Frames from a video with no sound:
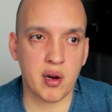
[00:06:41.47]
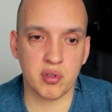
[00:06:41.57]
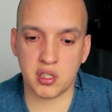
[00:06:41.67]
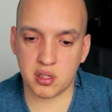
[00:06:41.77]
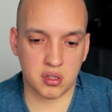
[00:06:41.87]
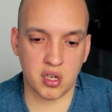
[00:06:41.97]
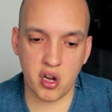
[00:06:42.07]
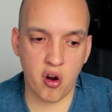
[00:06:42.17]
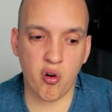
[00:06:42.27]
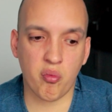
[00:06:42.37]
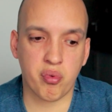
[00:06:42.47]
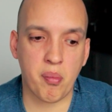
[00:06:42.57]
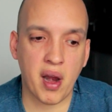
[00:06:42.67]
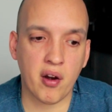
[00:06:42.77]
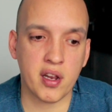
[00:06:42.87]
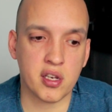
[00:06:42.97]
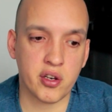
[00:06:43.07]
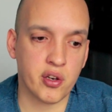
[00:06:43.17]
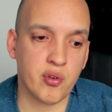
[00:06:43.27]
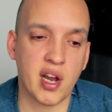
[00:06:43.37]
was, preparing to
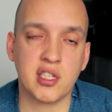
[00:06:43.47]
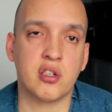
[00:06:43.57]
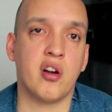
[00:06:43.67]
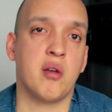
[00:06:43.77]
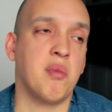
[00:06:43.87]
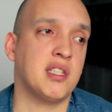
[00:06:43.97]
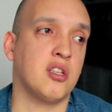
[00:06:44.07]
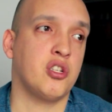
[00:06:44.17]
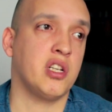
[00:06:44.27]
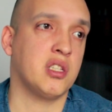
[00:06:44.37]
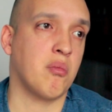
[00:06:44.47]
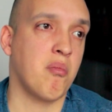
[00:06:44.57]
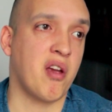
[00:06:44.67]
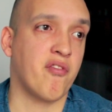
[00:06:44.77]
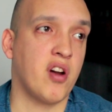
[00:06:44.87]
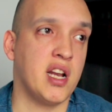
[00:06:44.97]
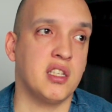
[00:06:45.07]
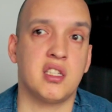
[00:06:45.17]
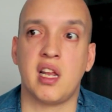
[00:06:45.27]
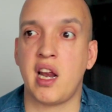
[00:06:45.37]
do. I started messaging some of my
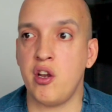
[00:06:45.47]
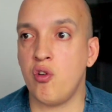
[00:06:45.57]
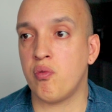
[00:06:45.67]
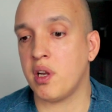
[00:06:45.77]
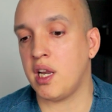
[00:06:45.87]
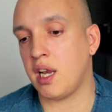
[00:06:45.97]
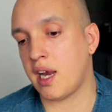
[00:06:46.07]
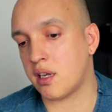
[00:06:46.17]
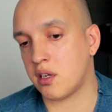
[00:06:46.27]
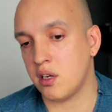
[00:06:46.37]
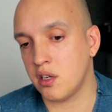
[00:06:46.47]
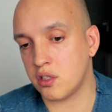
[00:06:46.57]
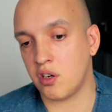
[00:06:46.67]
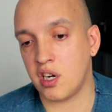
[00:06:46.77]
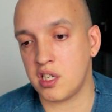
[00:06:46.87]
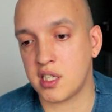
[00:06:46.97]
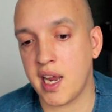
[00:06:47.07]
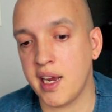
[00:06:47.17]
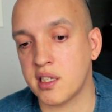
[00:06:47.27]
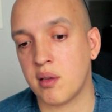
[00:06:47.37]
friends that I knew really liked certain
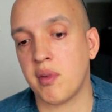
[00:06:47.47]
snakes.